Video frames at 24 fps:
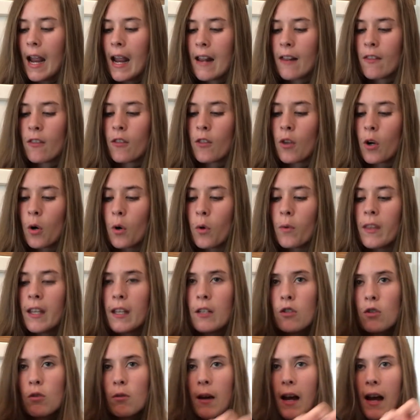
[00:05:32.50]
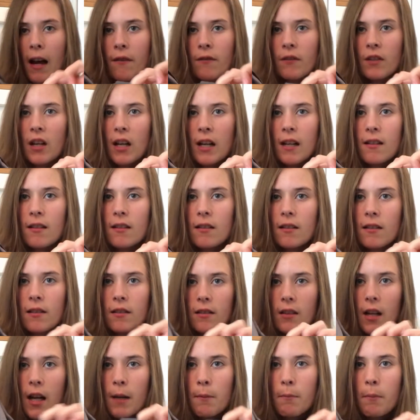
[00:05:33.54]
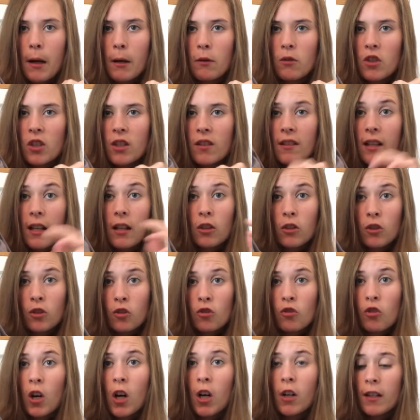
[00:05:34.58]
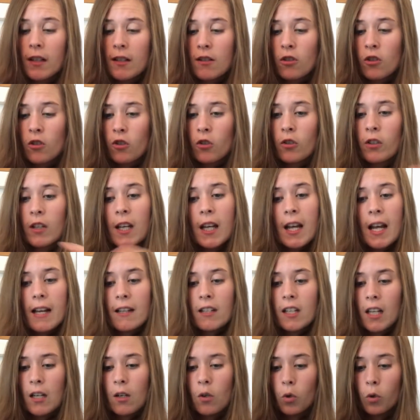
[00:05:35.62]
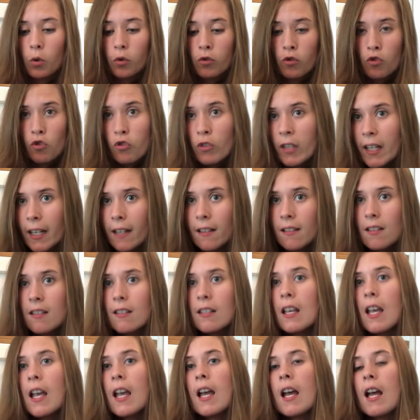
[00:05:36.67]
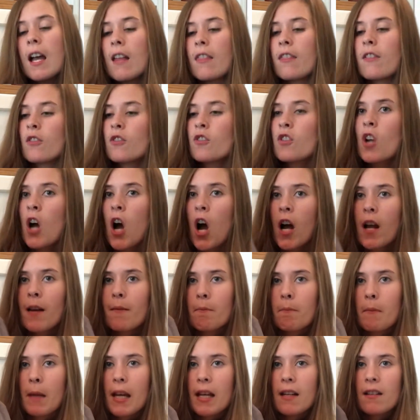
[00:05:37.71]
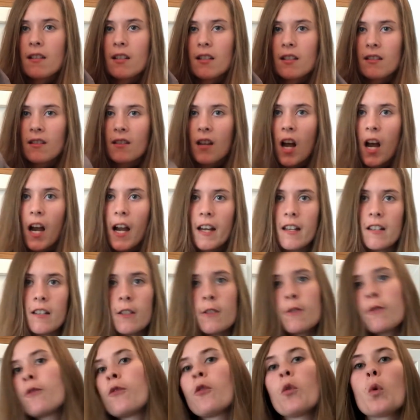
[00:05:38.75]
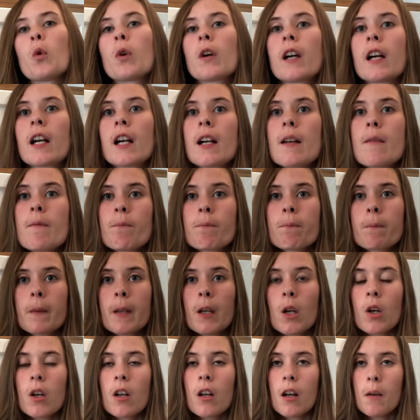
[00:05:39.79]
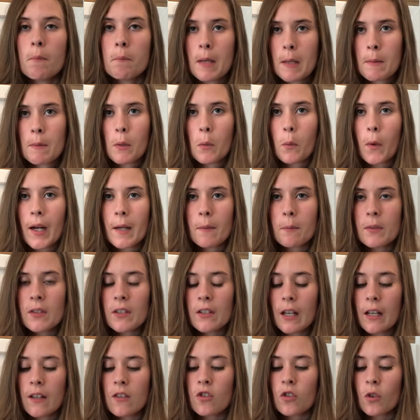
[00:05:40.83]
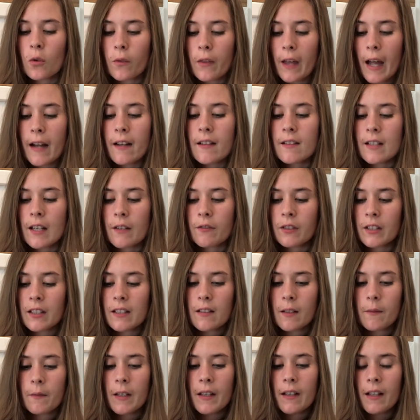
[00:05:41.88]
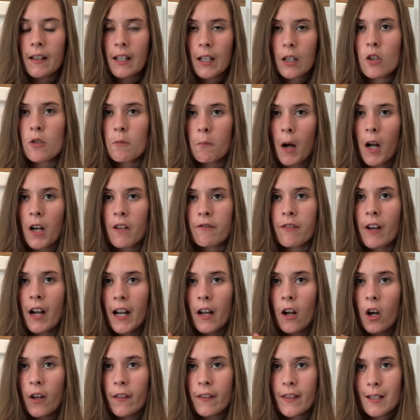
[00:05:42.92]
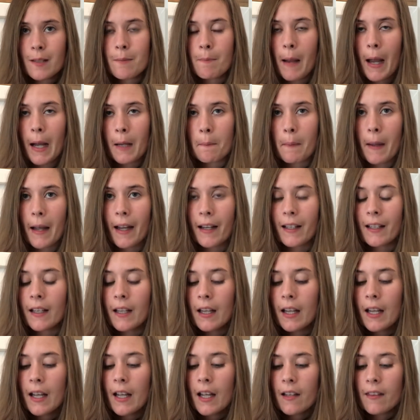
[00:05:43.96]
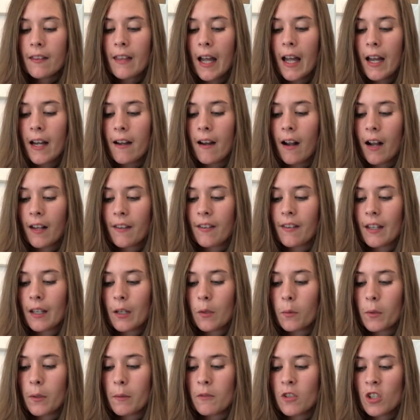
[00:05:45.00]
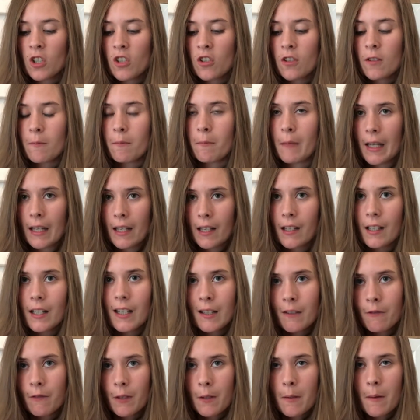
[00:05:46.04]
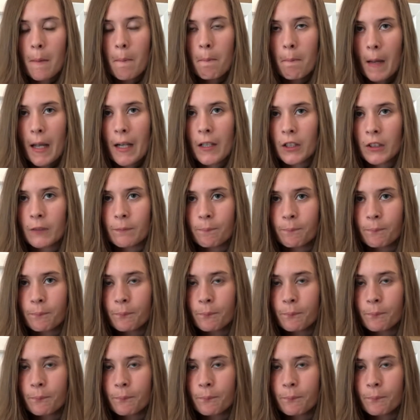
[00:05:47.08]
And though they do have nice side pouches that are strong and sturdy and can hold drinks, they're not made to size for baby wipes. And so that is definitely something that they could modify on this backpack that I think would just make it even better.